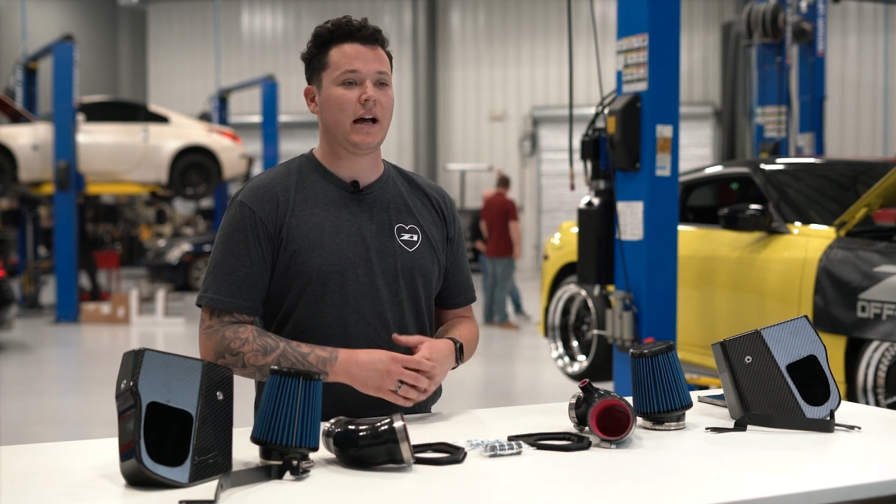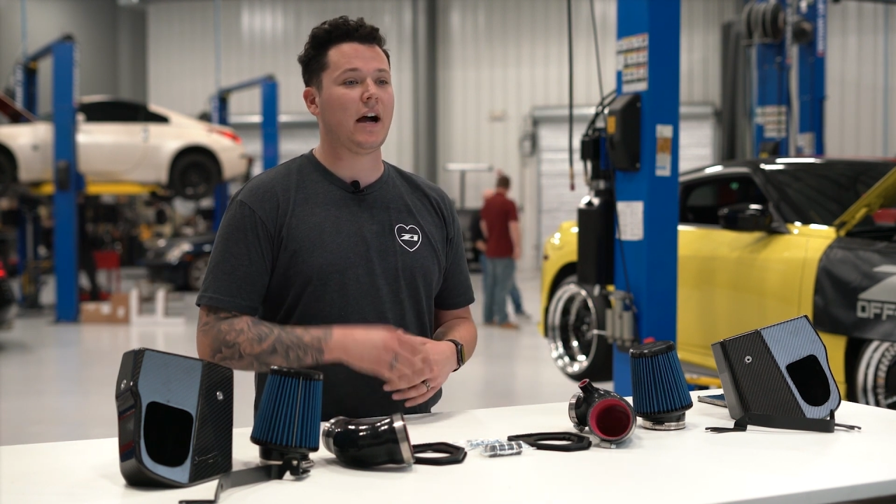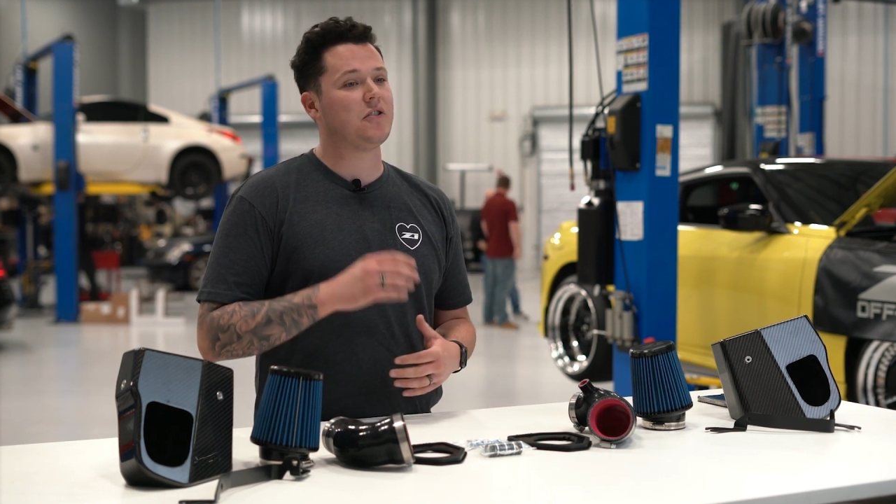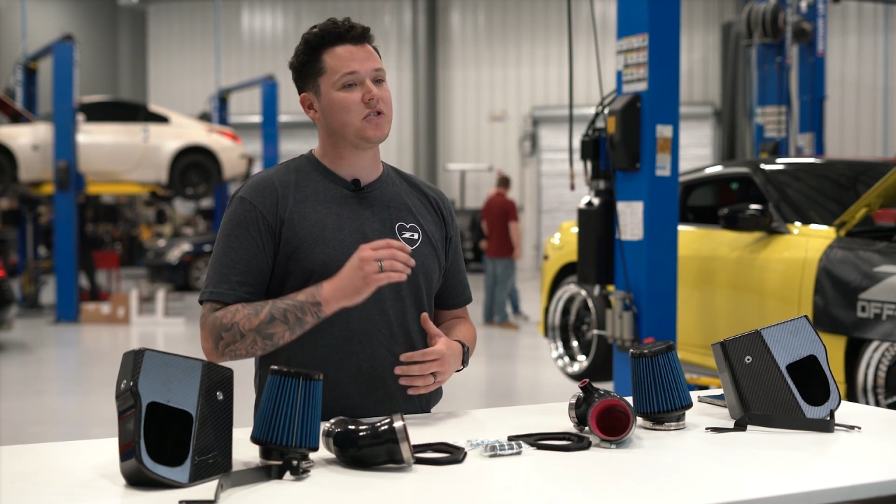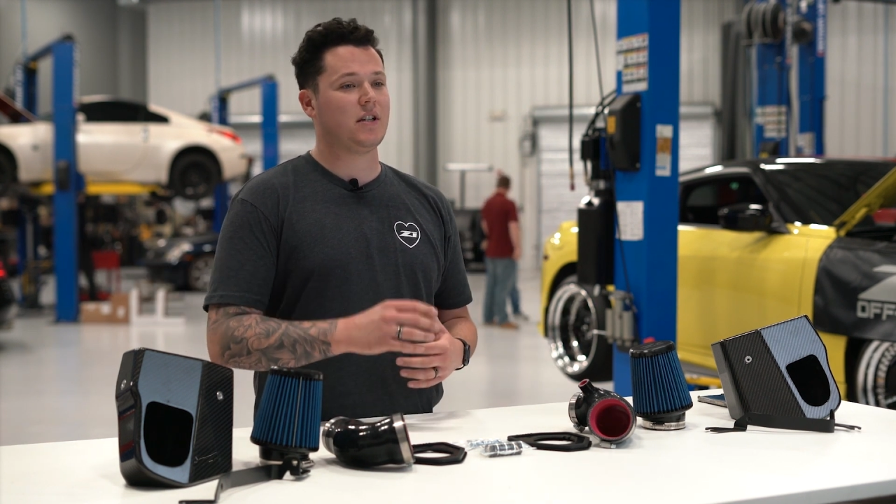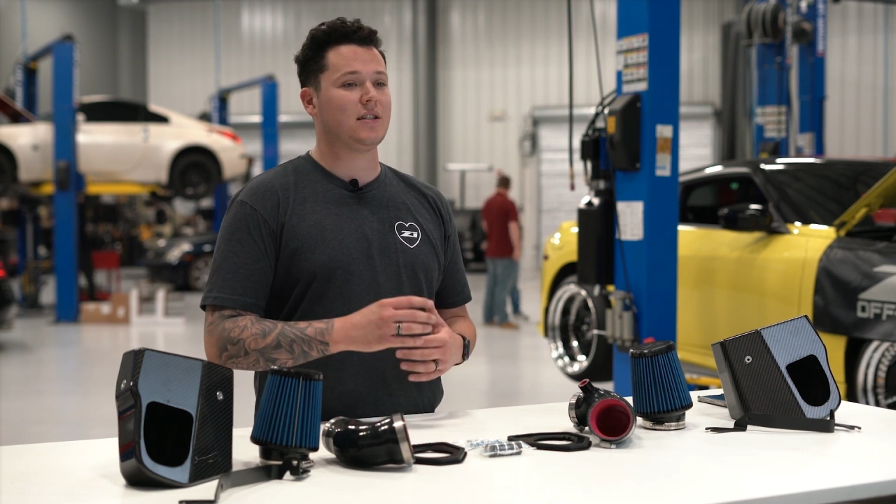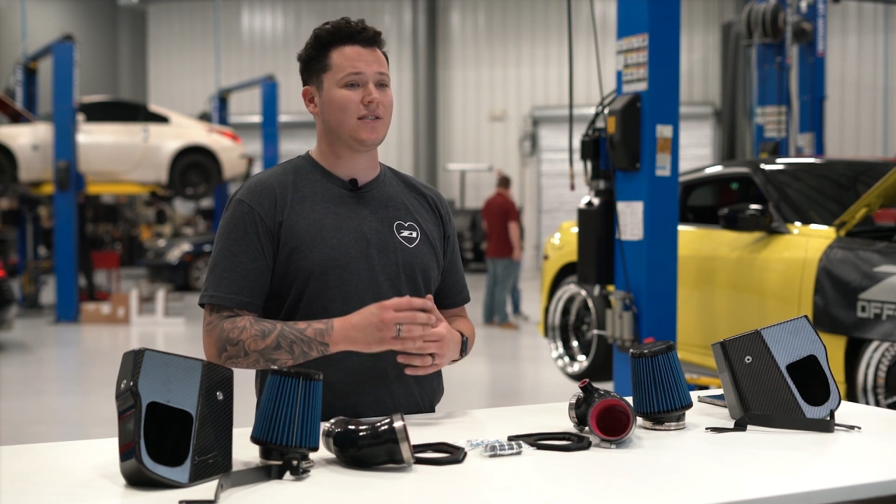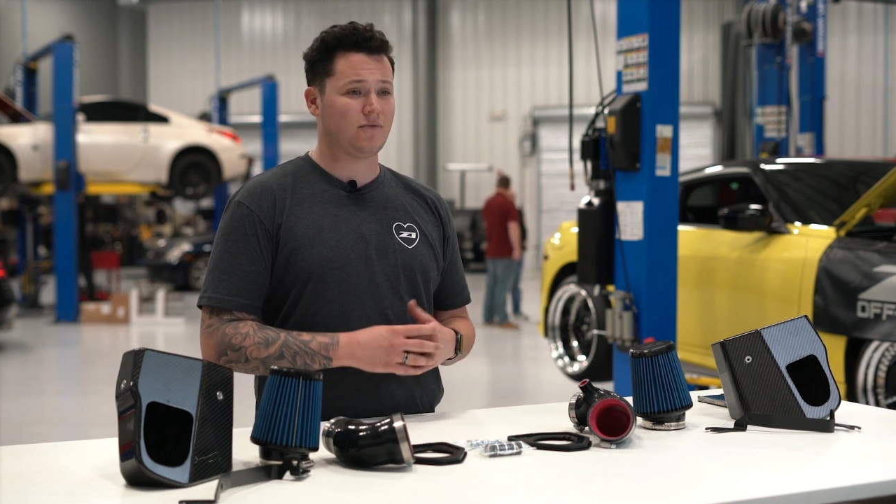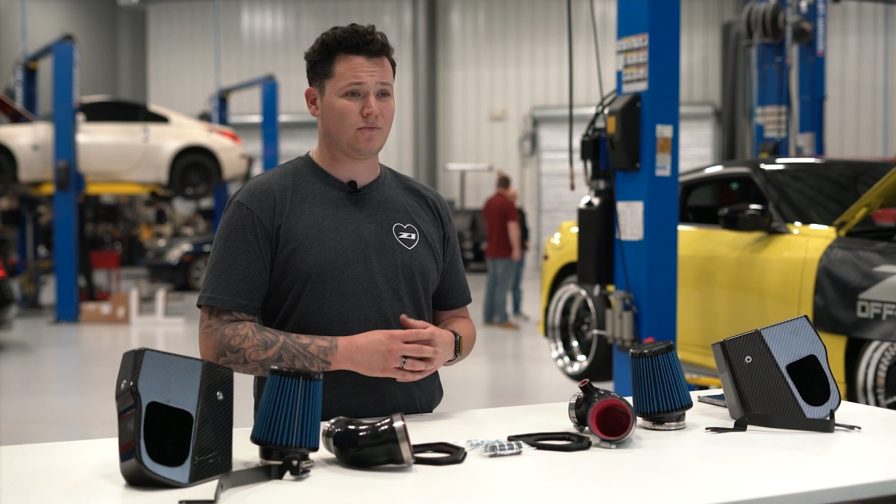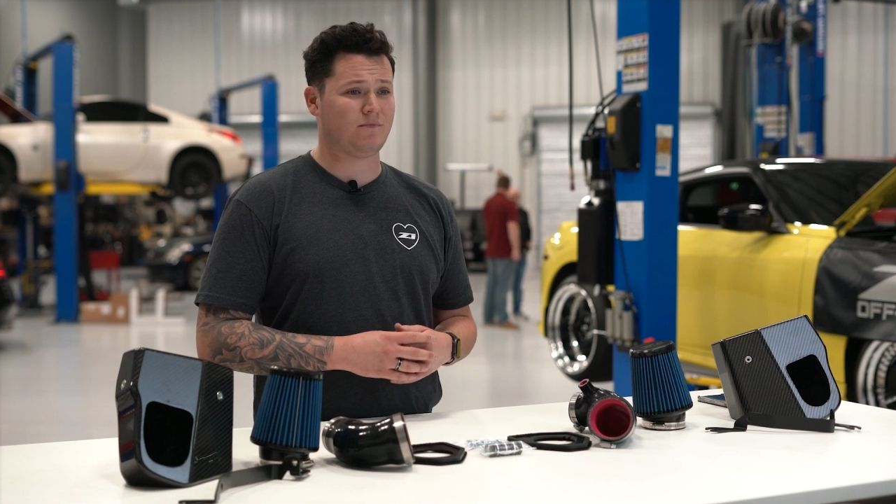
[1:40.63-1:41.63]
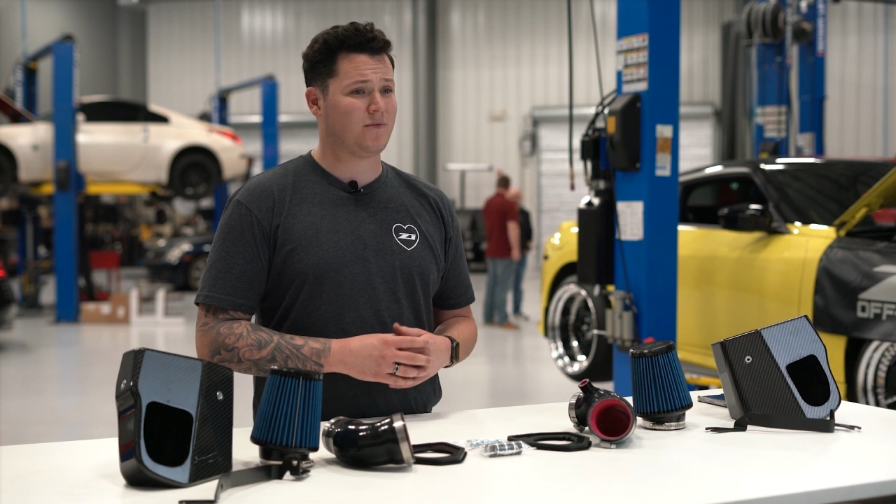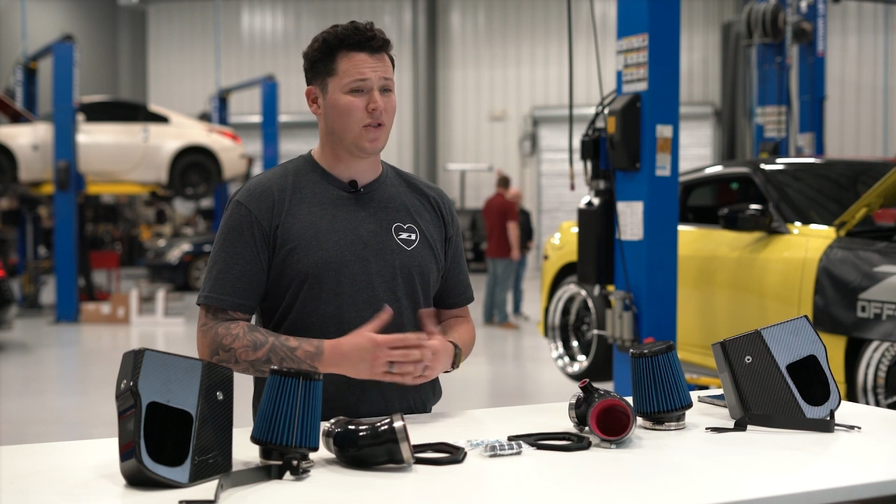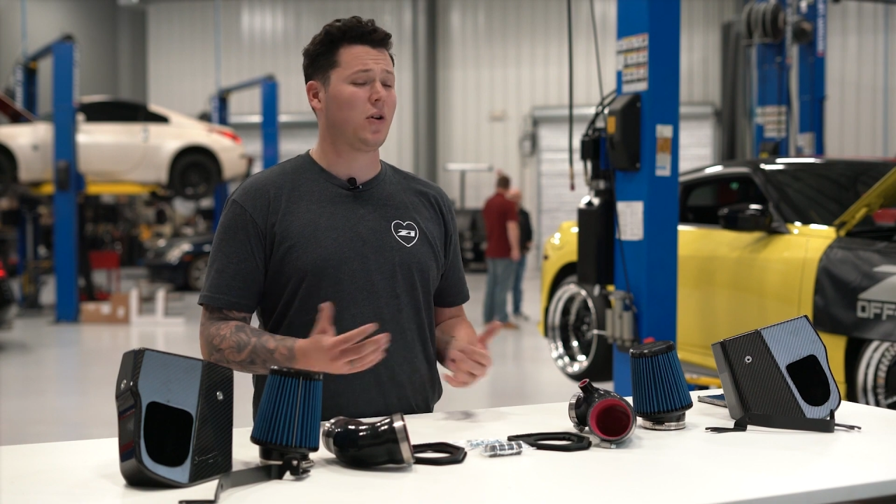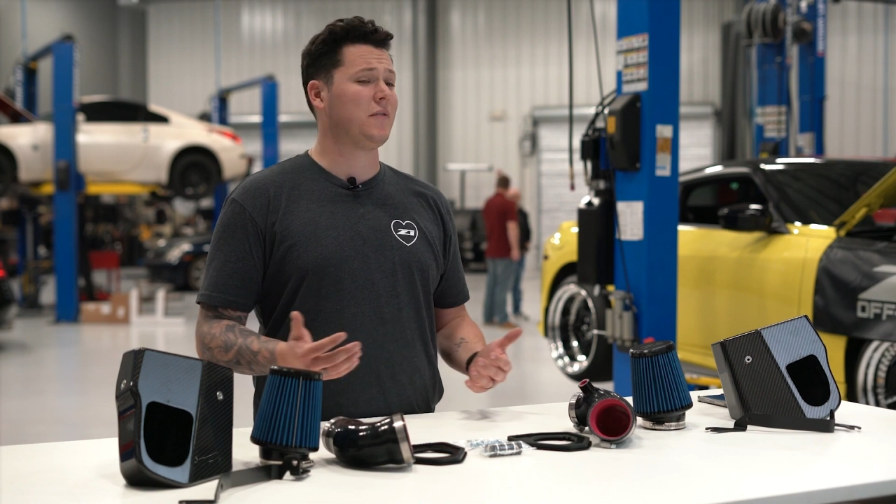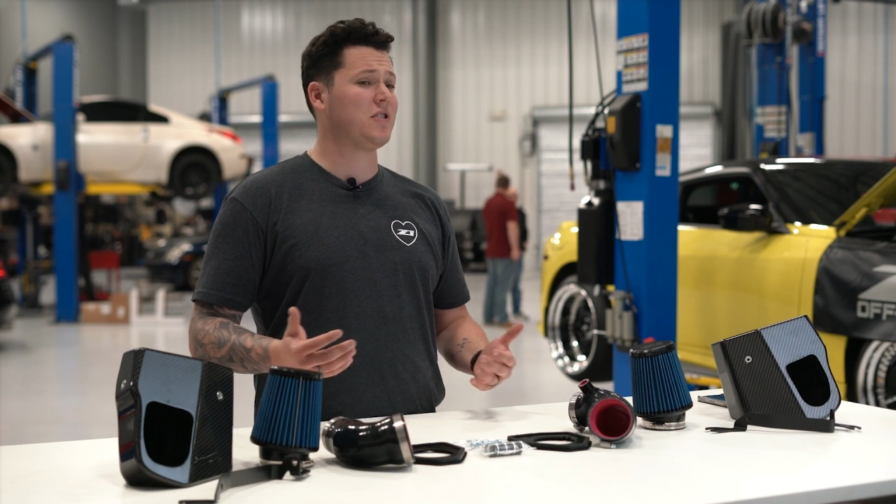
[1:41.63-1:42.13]
Our engineers have
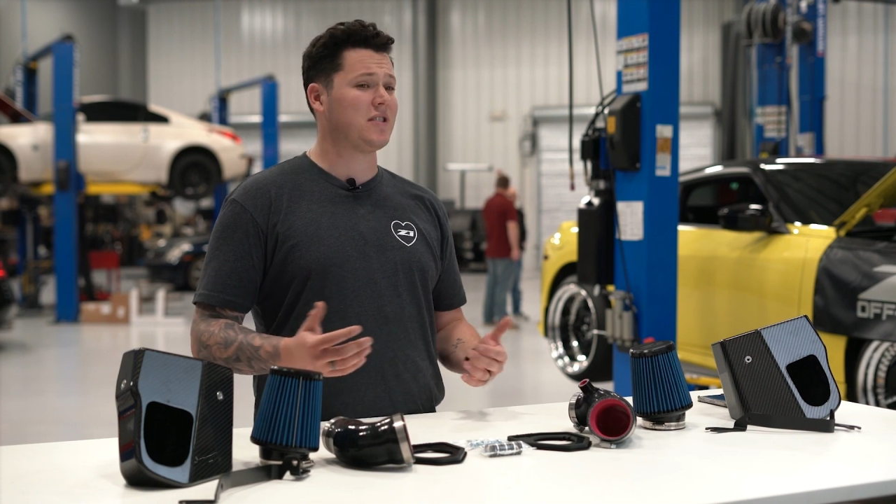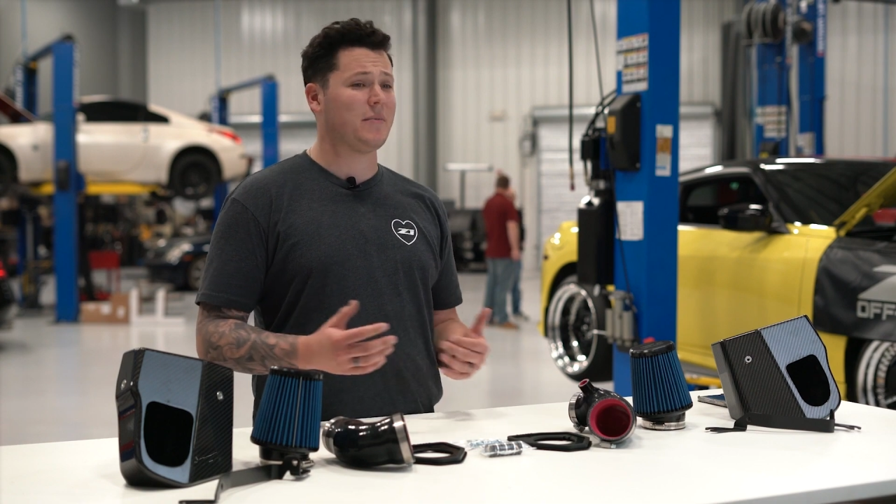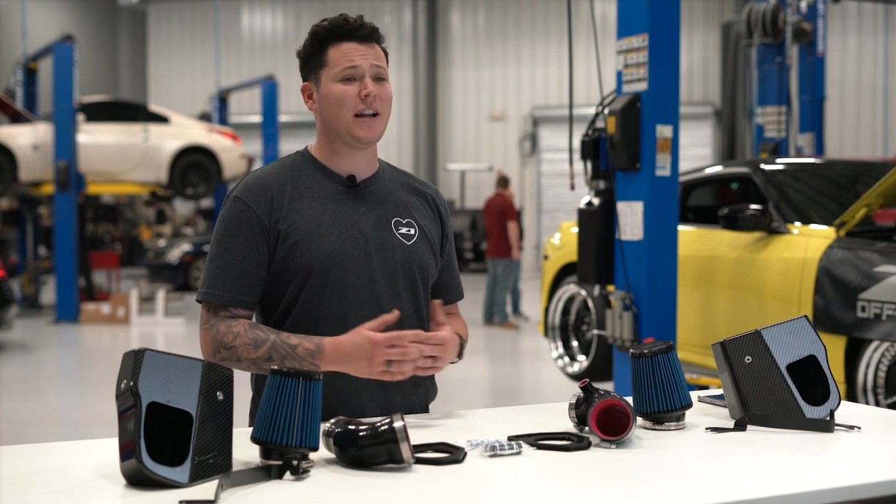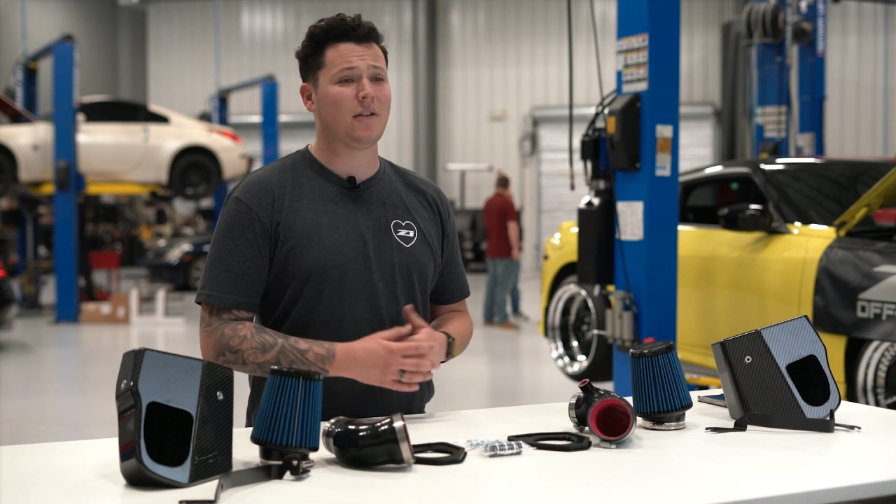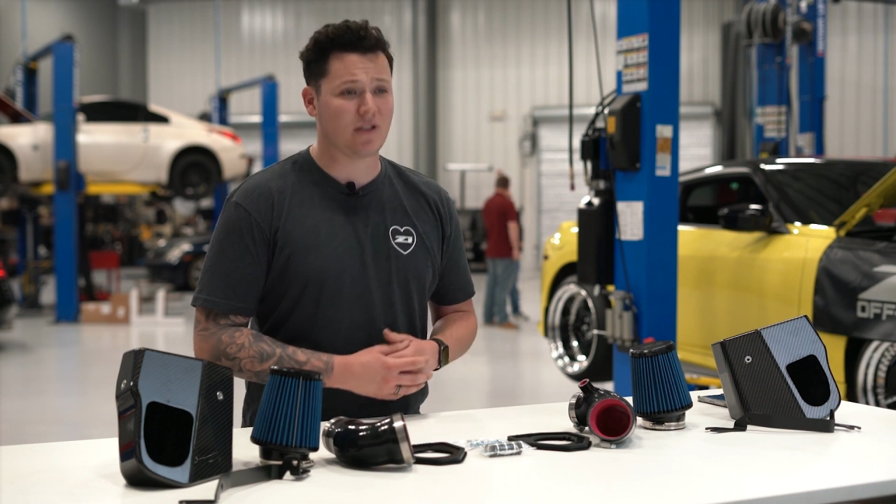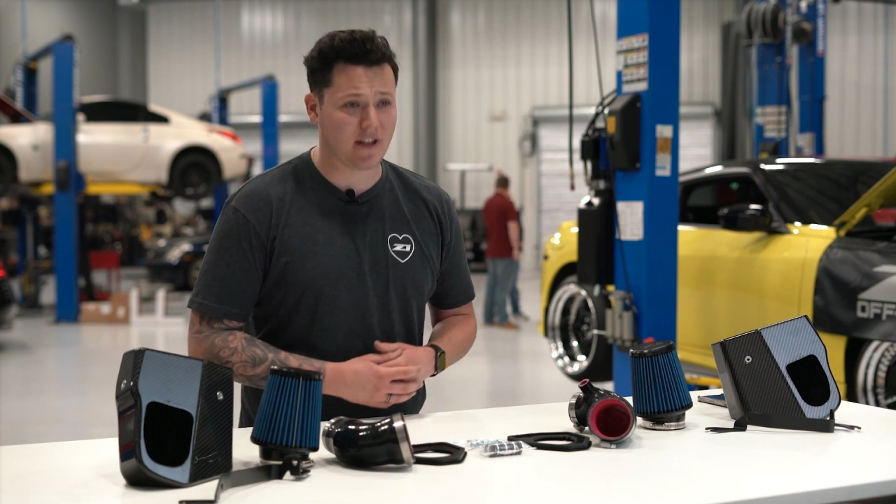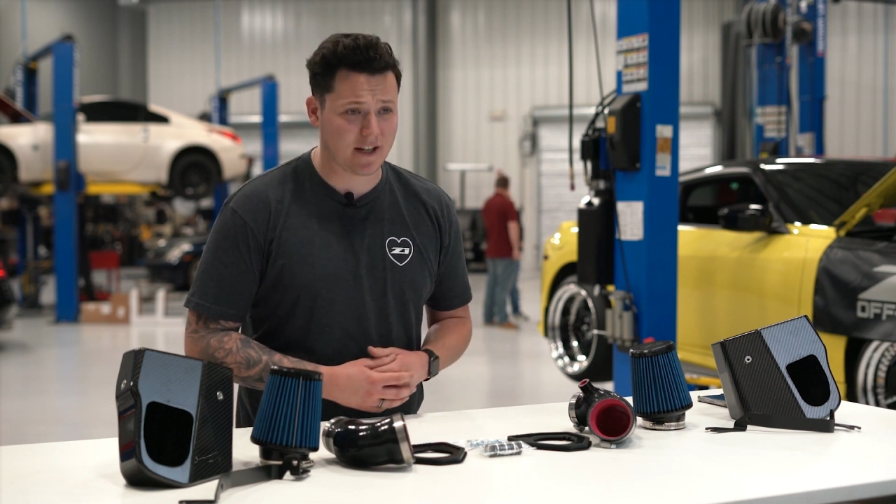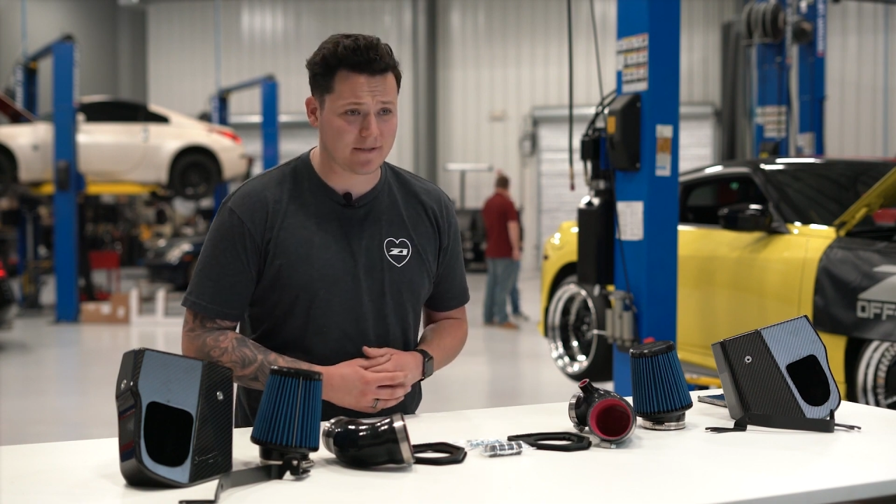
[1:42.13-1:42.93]
thought of just about everything.